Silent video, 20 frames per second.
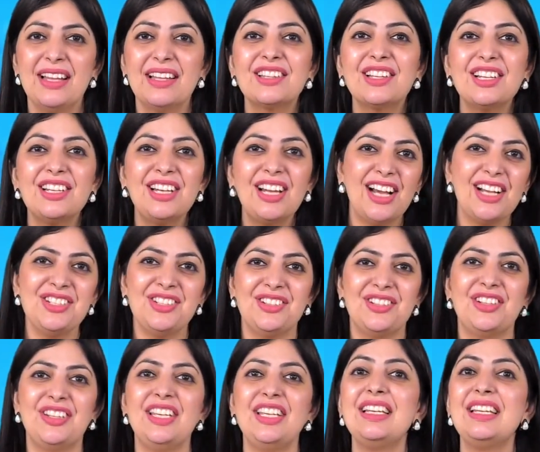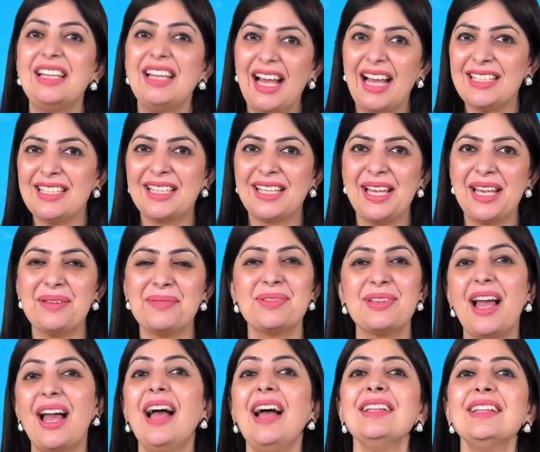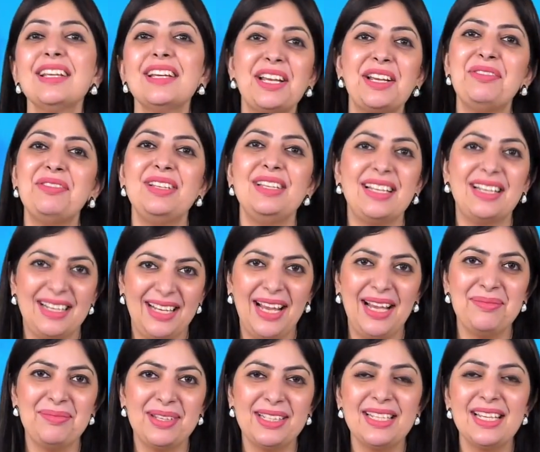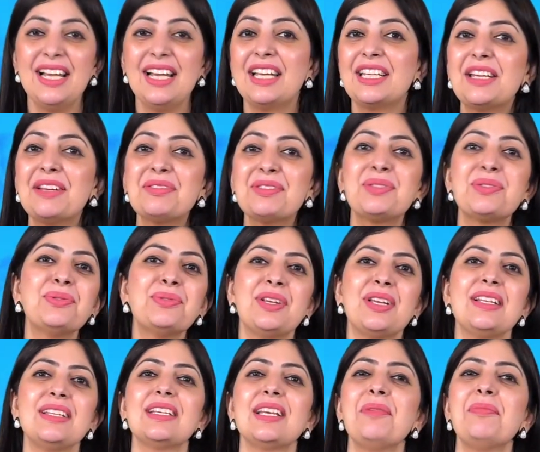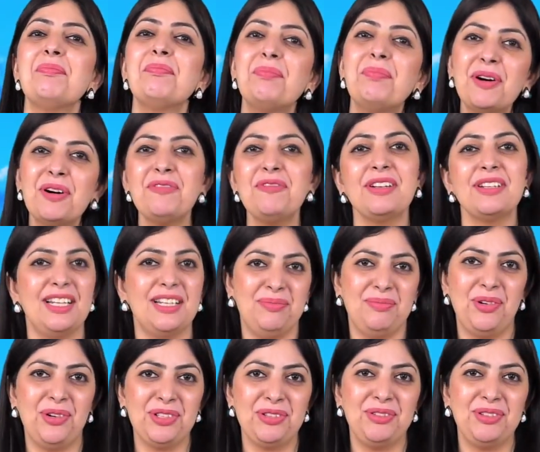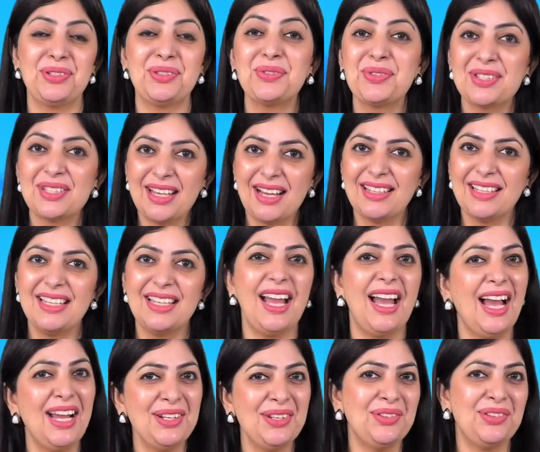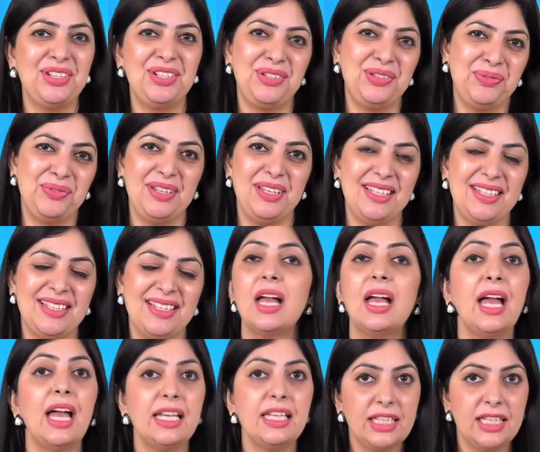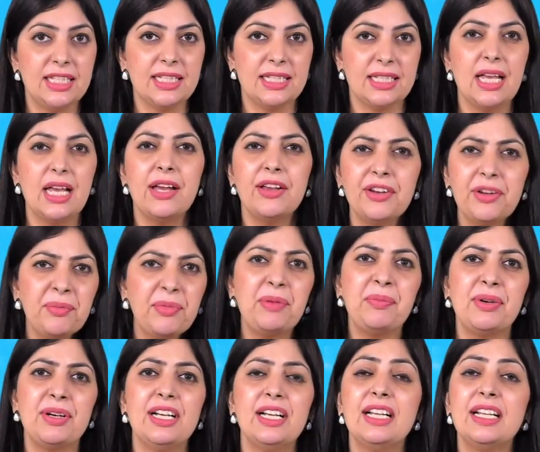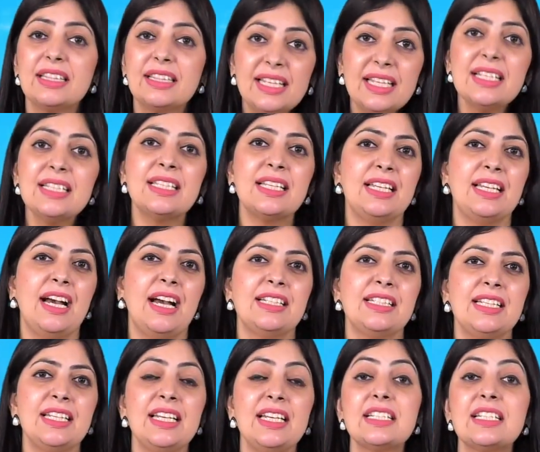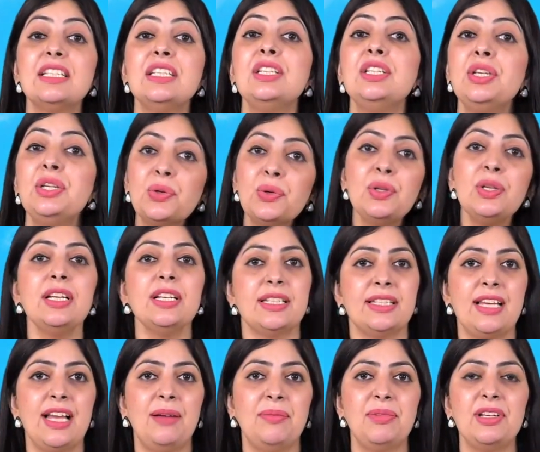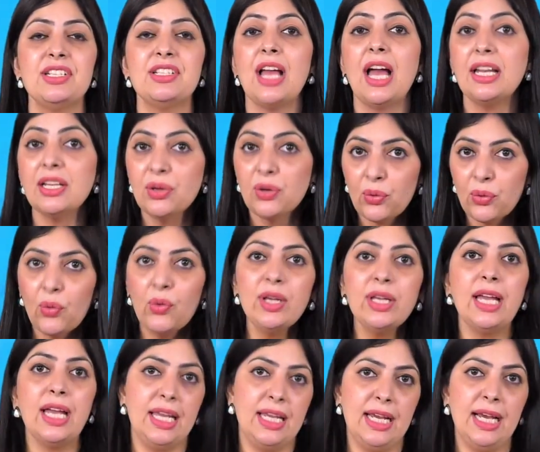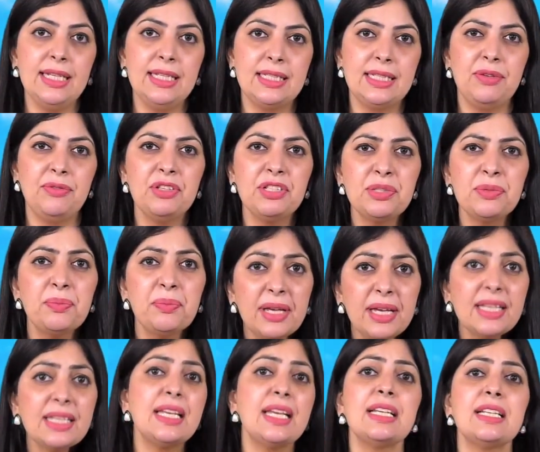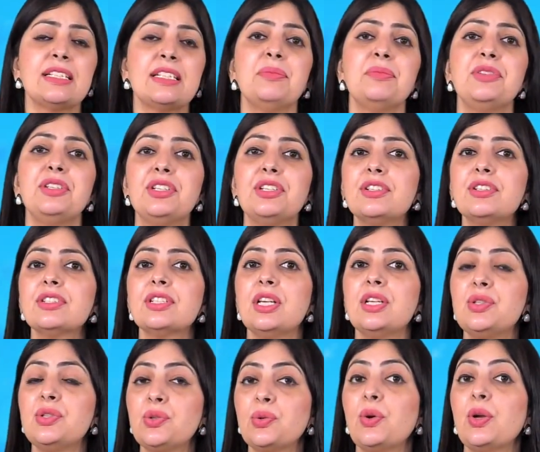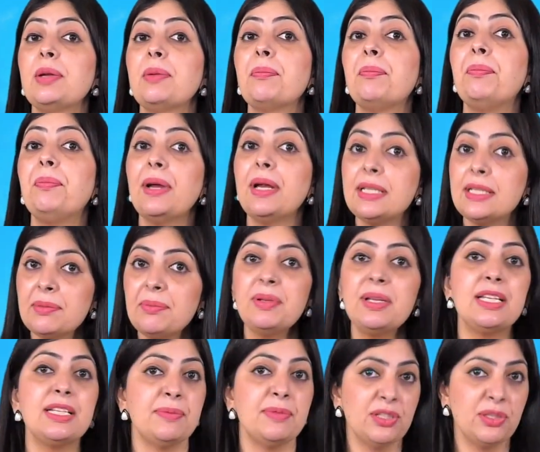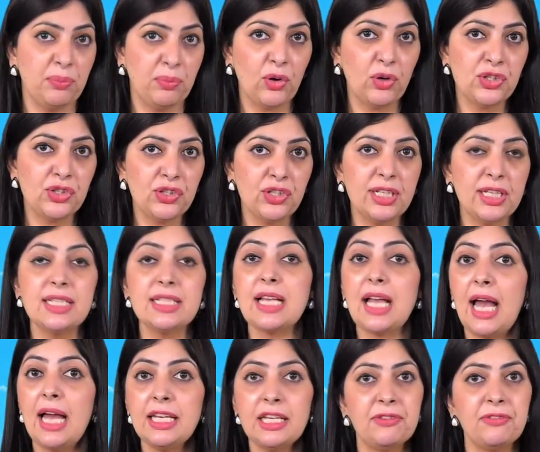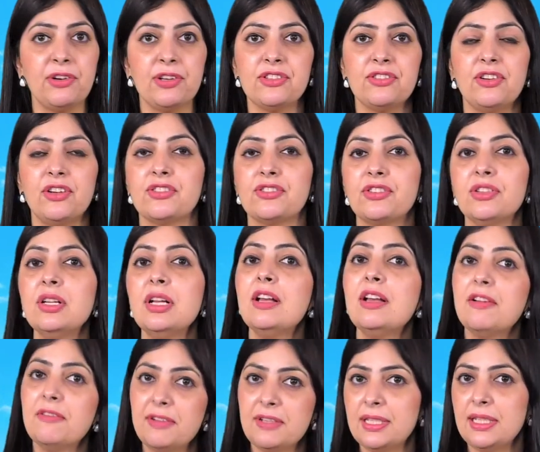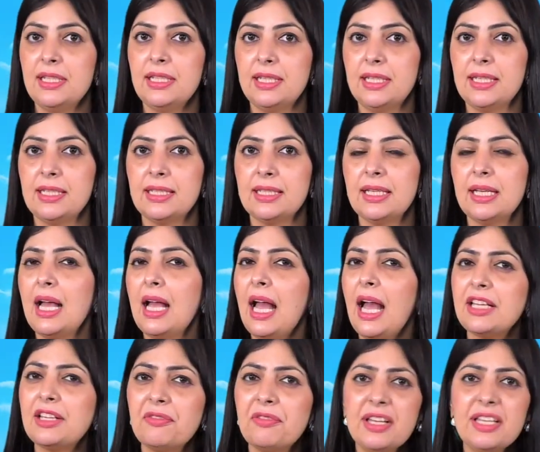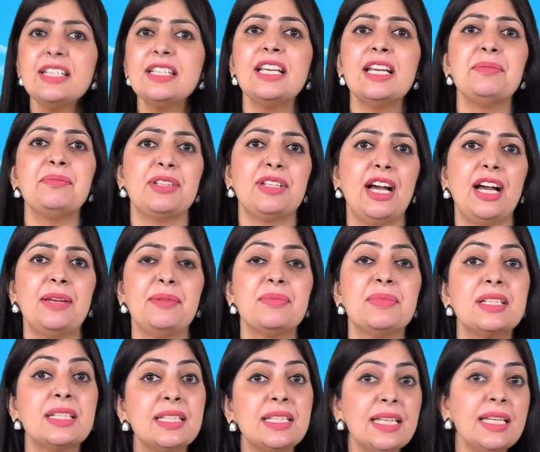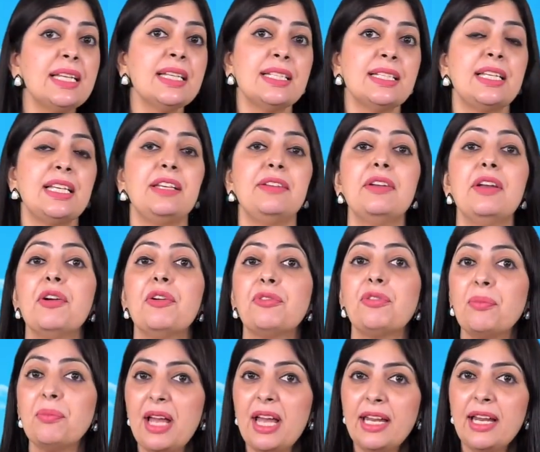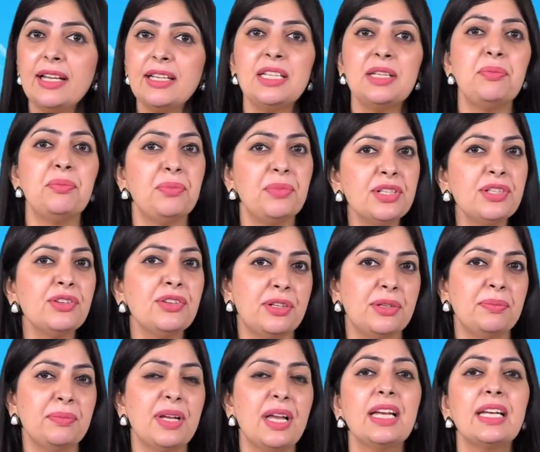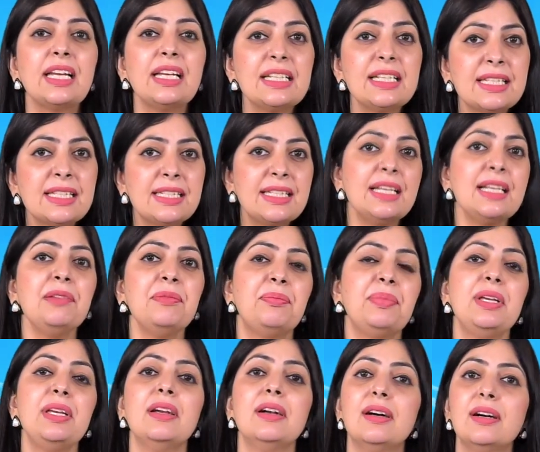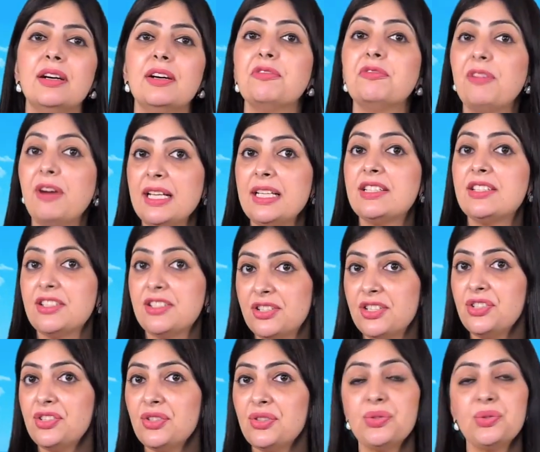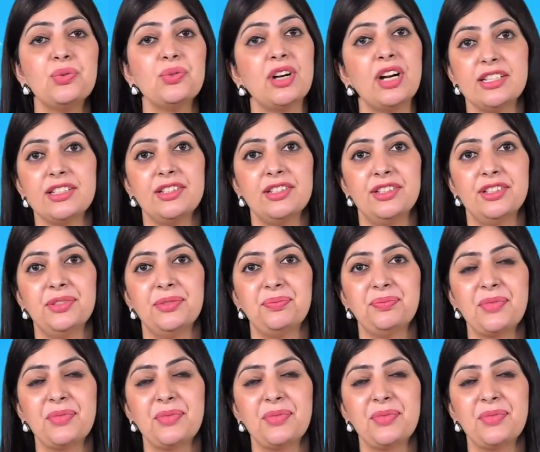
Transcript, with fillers: The lush green landscapes and the heavenly climate give students a perfect atmosphere to study and to rejuvenate. And yes, remember, this NIT is a newly established and a growing NIT which may take some years in showing better placements opportunities and infrastructural facilities. At the very same time, CSE from NIT Mizoram can still be a wise decision to consider.